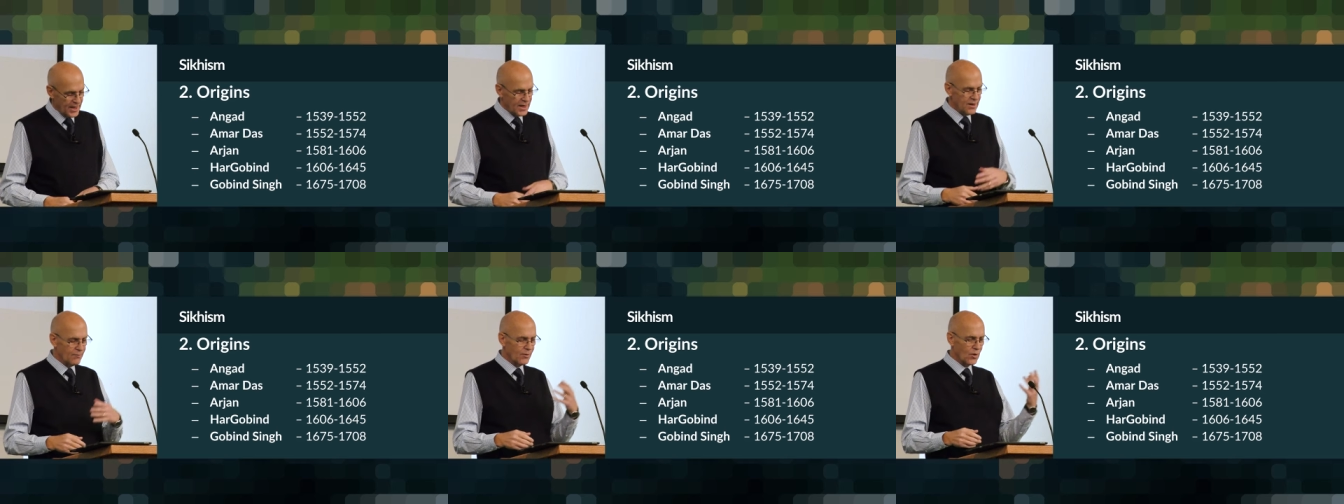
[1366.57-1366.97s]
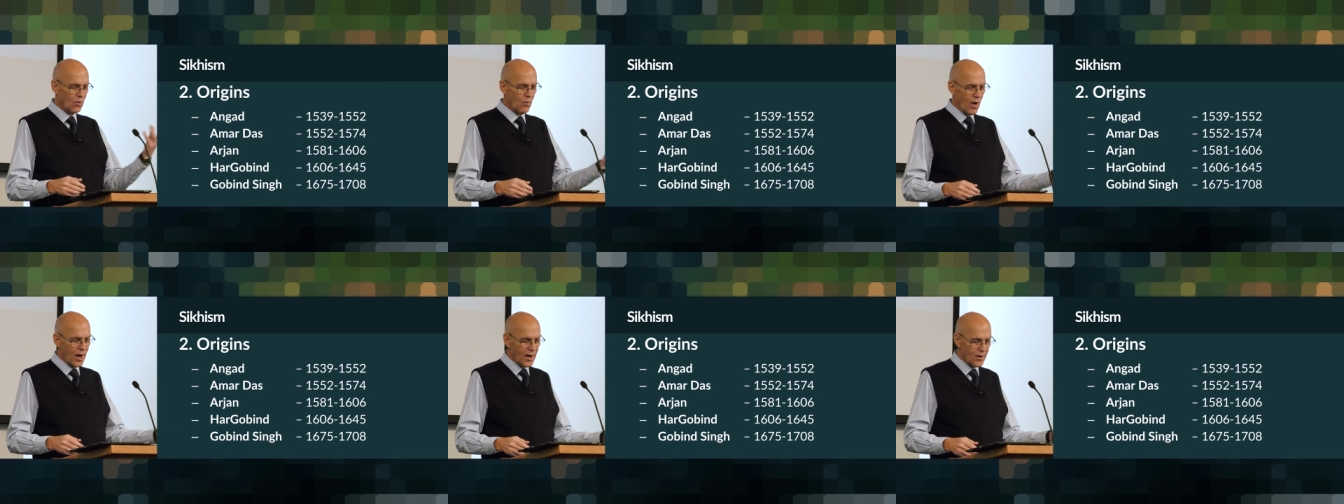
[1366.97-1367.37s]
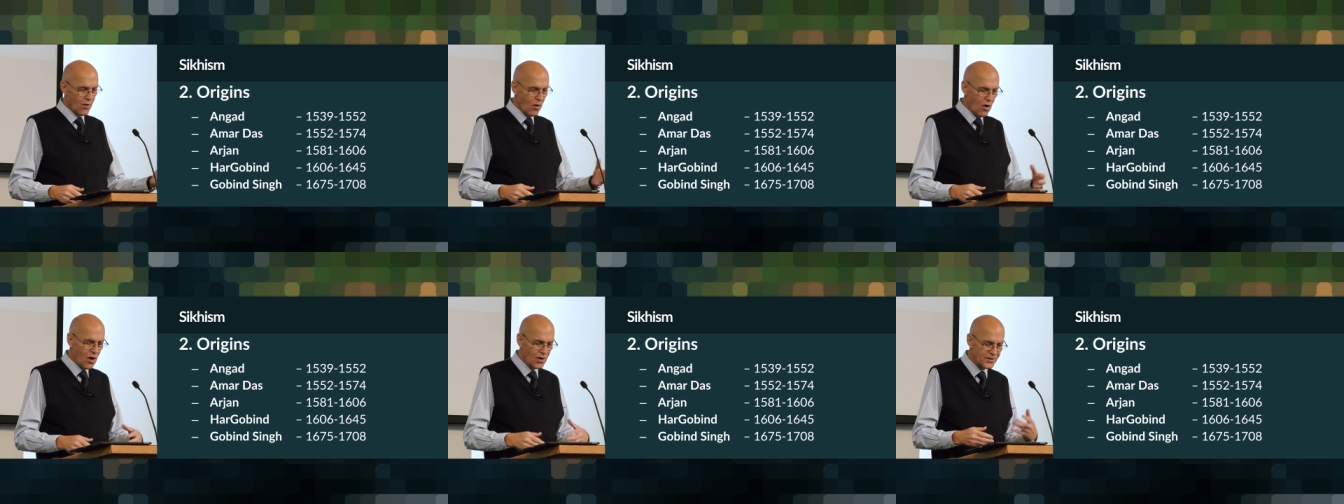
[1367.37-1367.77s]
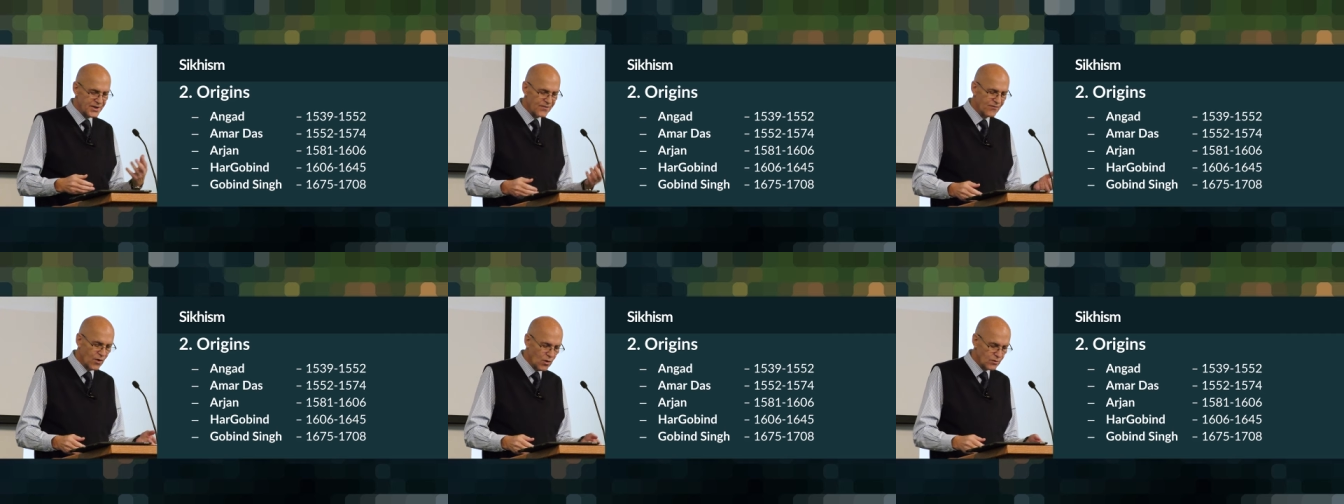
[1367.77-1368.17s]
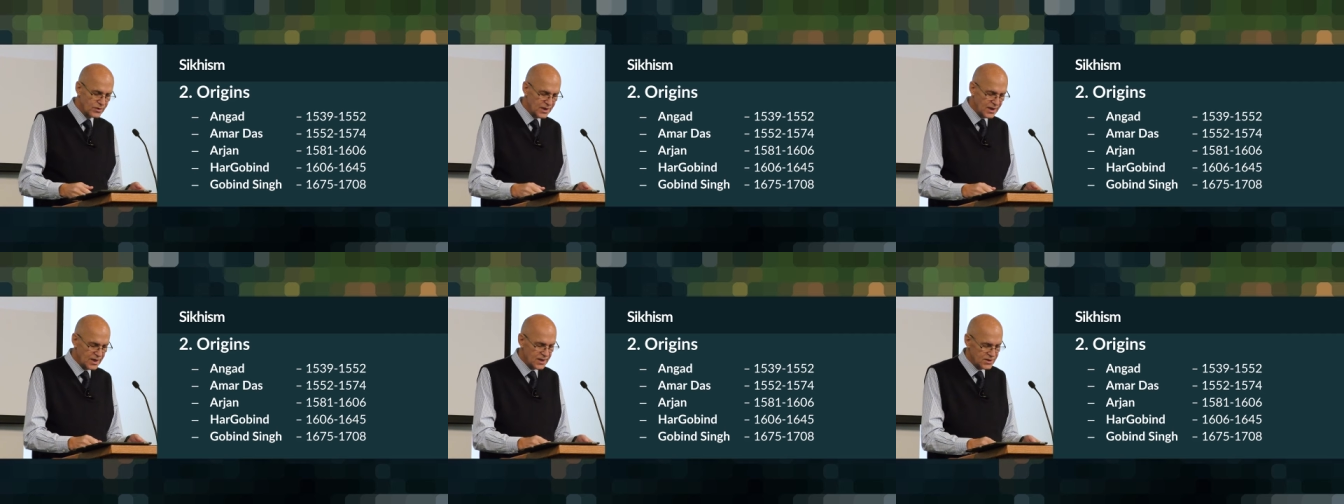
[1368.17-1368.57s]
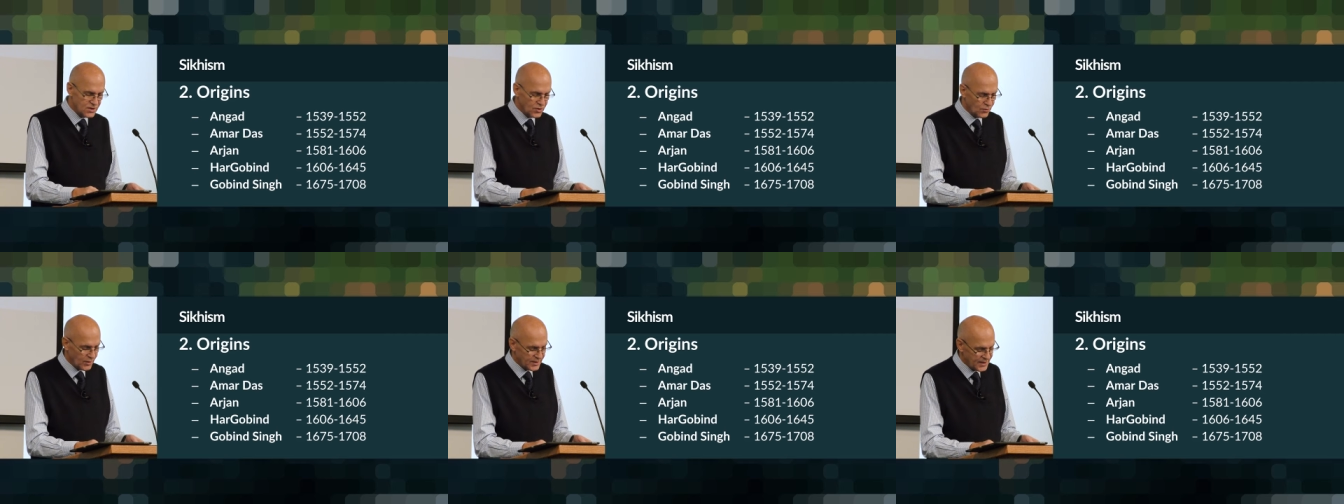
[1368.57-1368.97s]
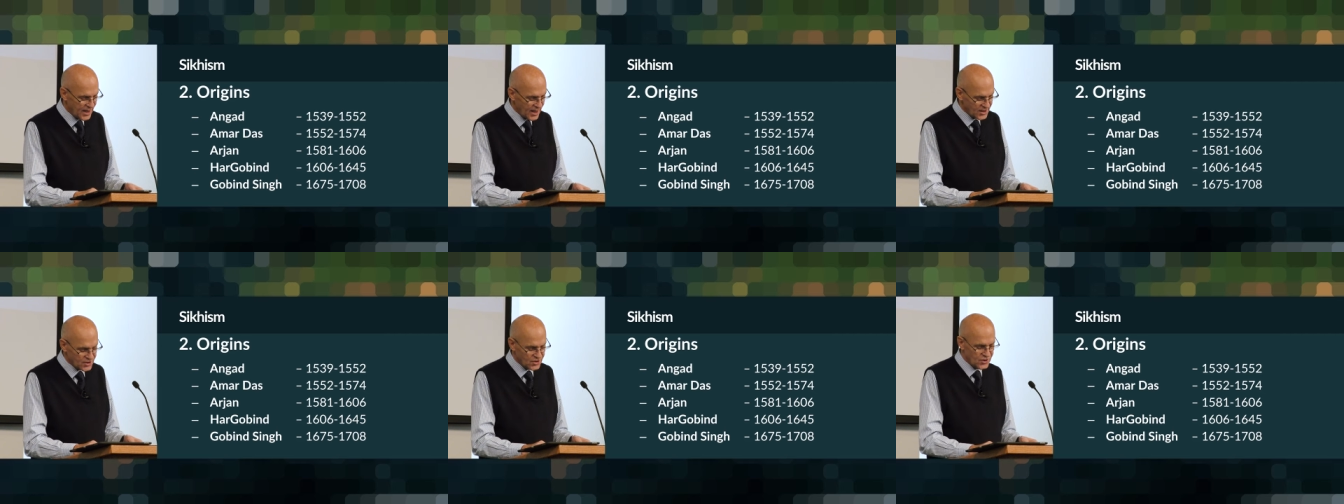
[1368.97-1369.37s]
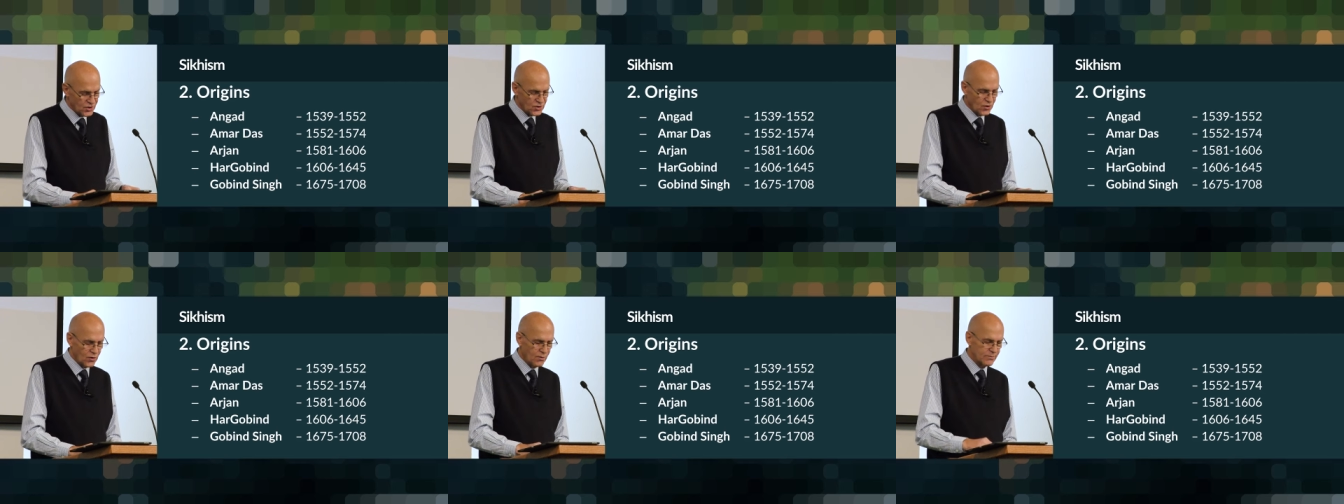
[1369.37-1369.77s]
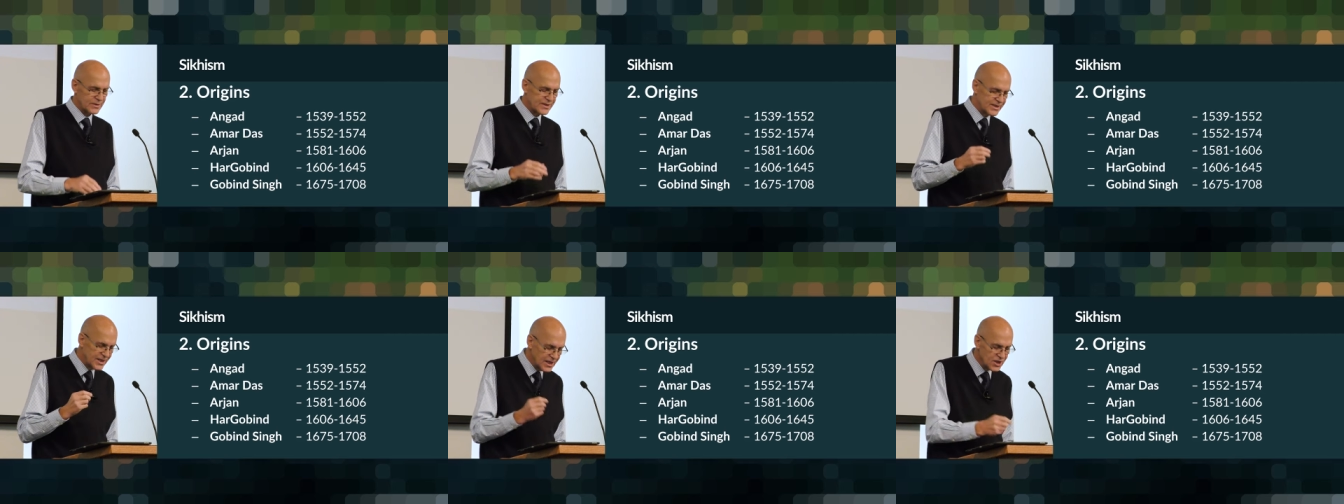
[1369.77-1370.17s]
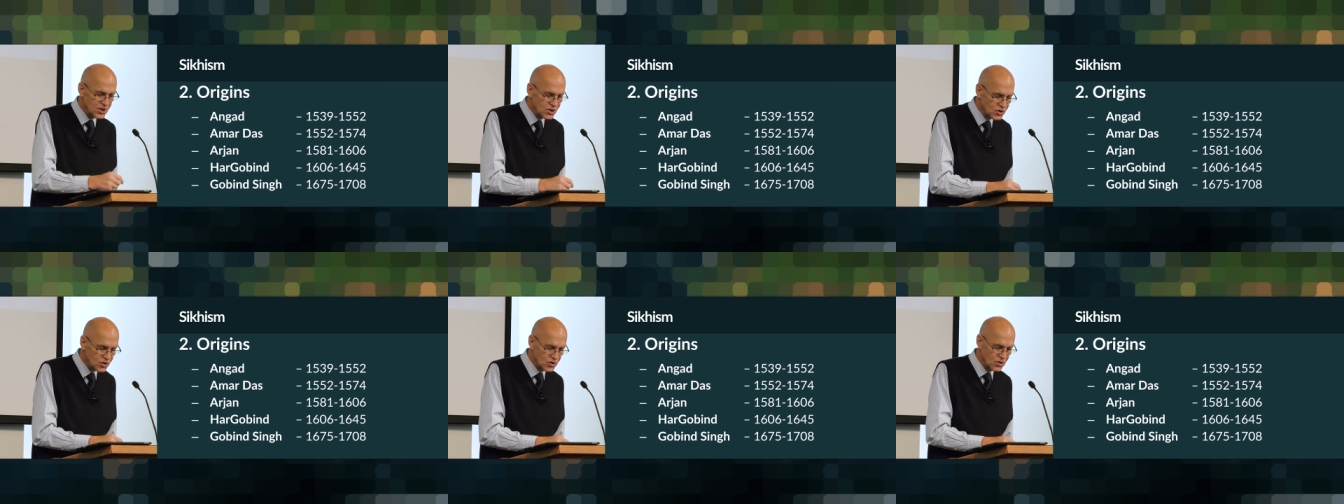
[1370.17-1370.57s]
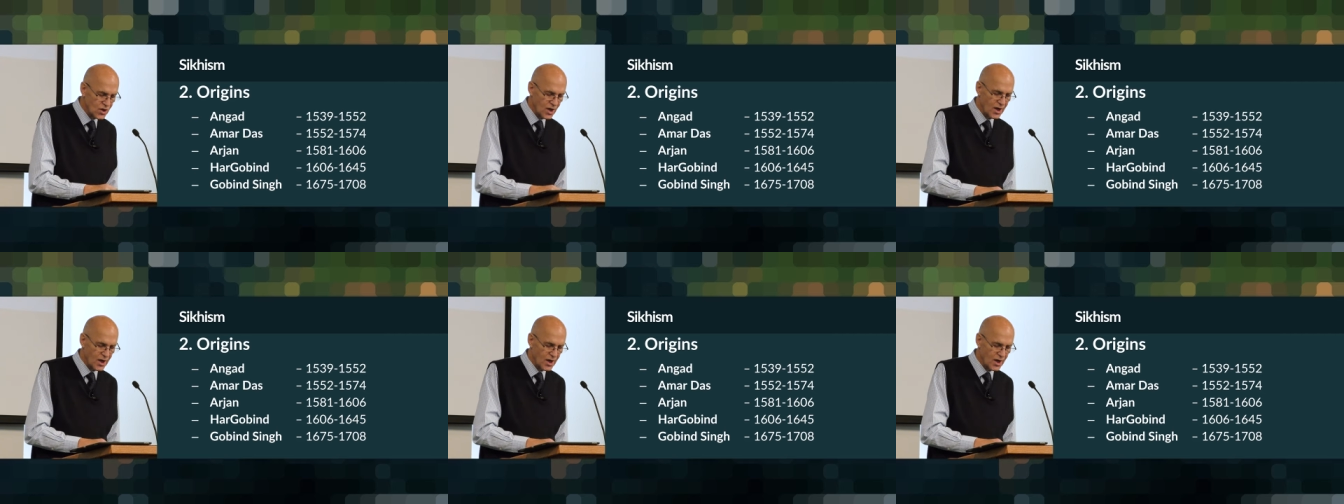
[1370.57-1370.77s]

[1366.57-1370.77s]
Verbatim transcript: He required all devotees to attach the term Singh